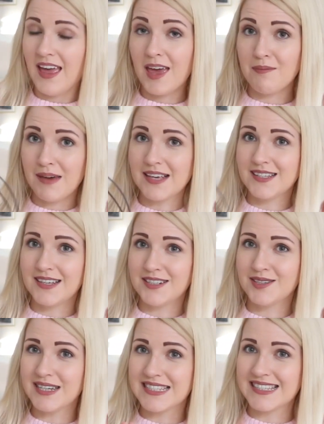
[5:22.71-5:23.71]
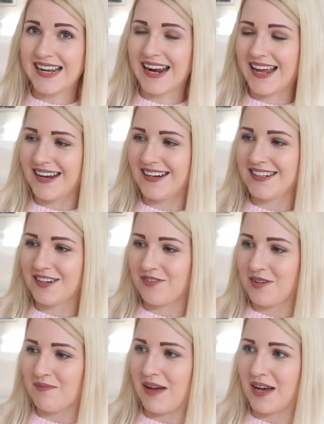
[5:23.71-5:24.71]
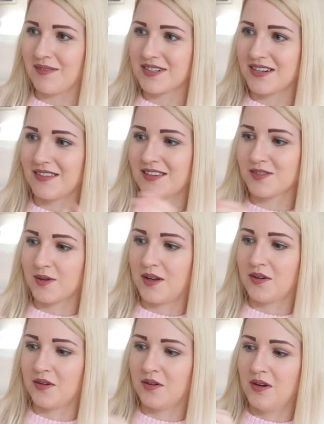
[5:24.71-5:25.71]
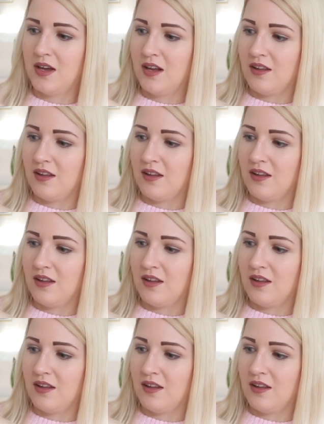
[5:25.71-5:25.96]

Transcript: it makes it into a slightly different bag, which I think is quite cool.